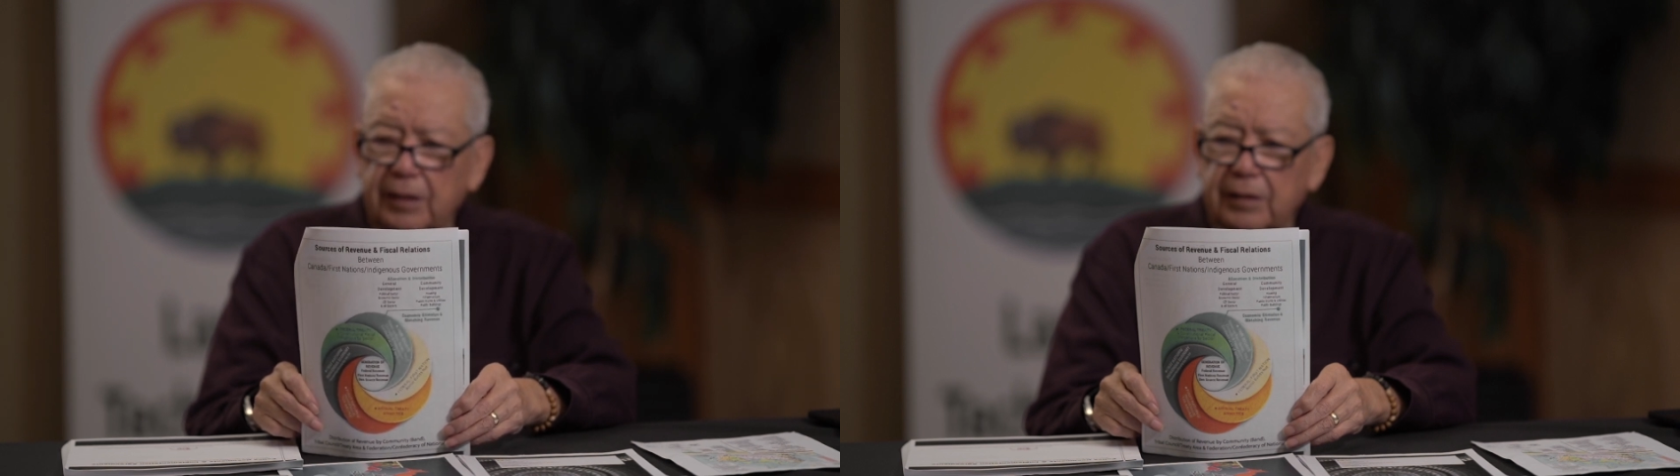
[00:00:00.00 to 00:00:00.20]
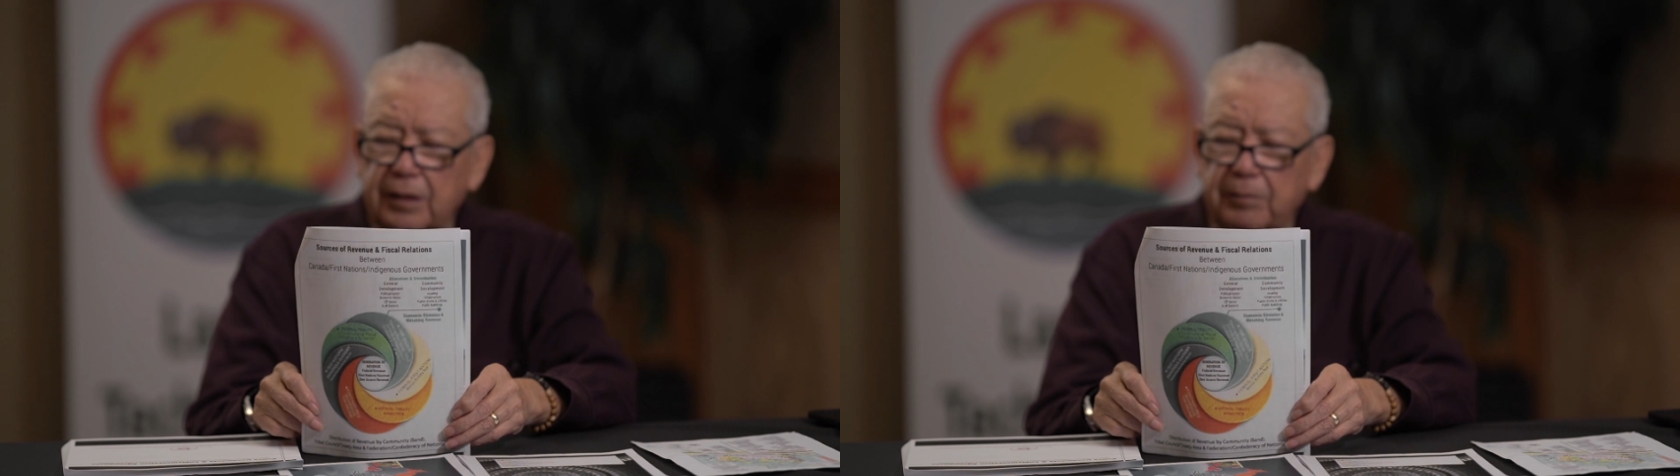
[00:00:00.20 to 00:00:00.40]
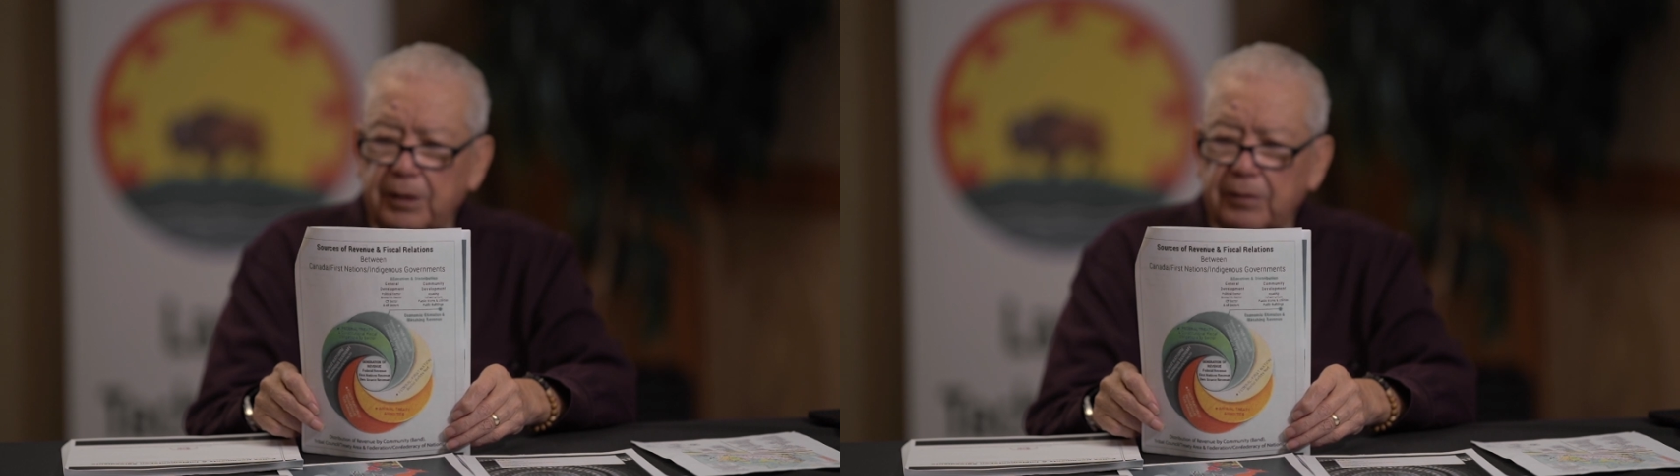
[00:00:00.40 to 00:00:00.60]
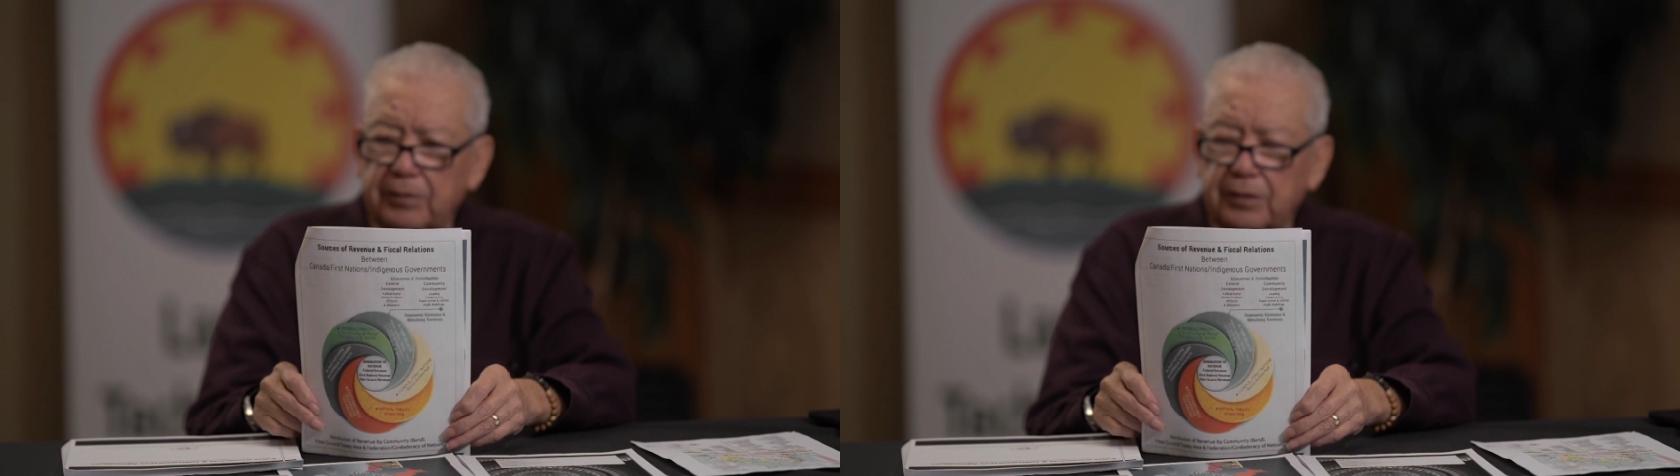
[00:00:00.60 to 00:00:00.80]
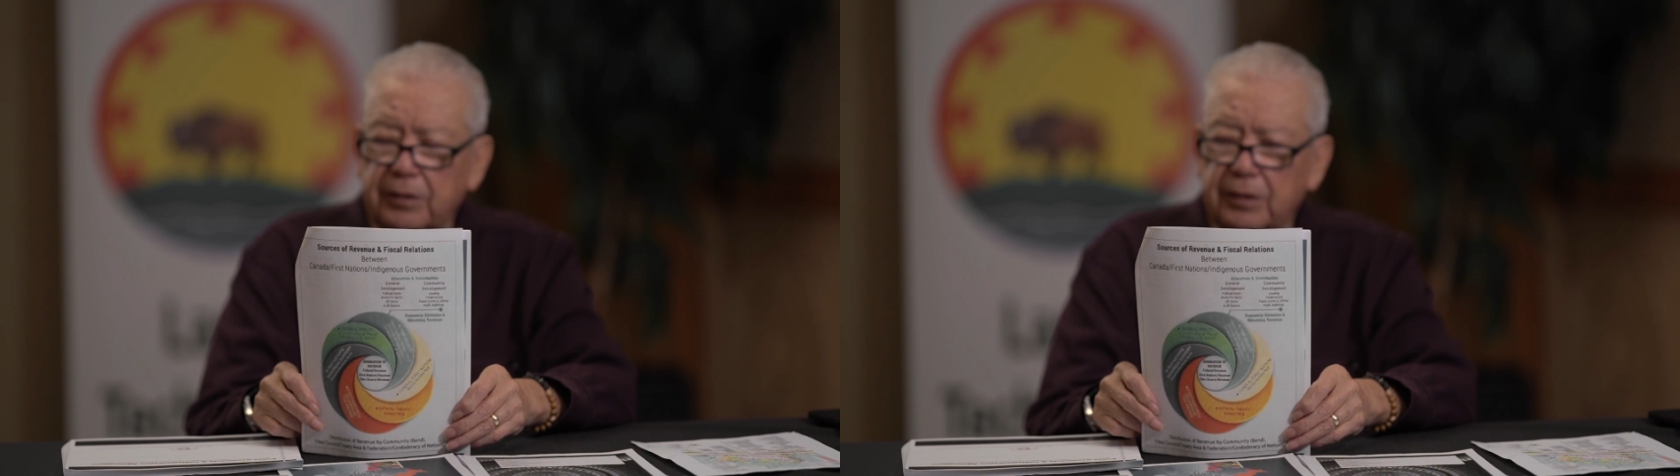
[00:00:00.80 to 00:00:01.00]
that we
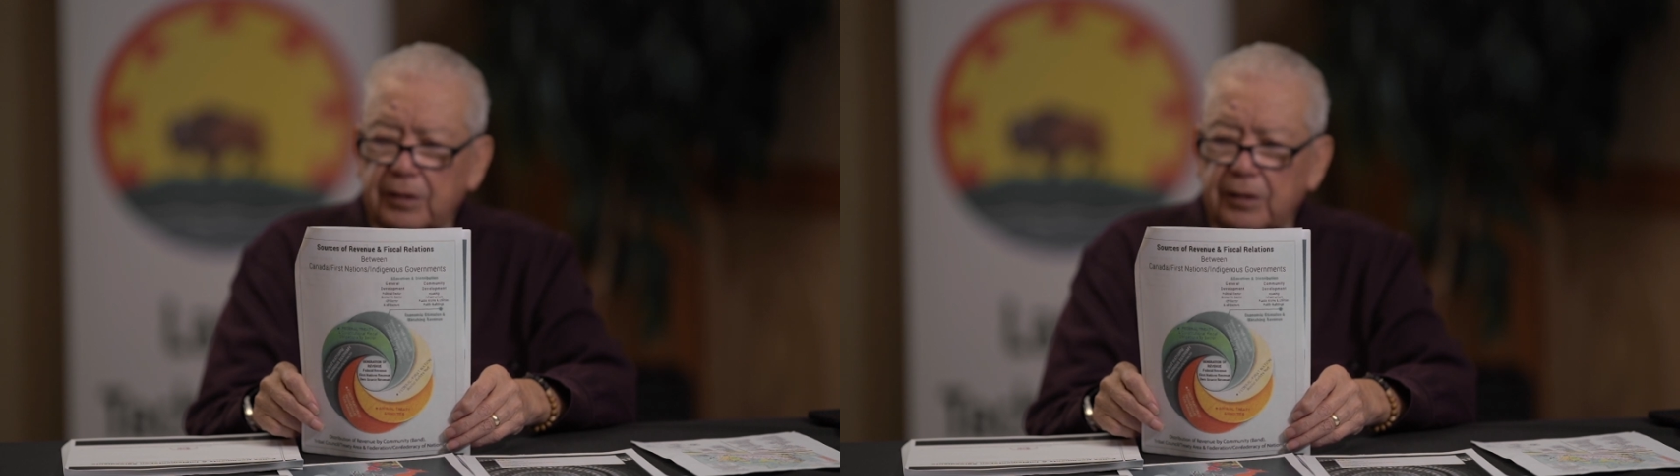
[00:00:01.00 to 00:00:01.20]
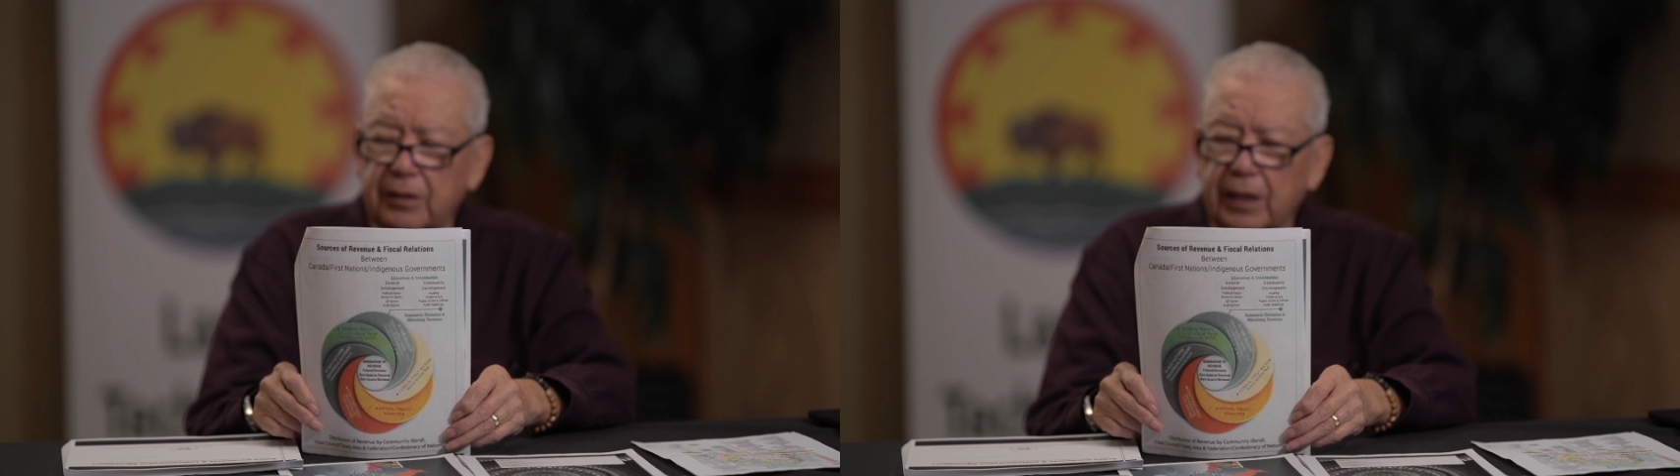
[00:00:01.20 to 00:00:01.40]
don't look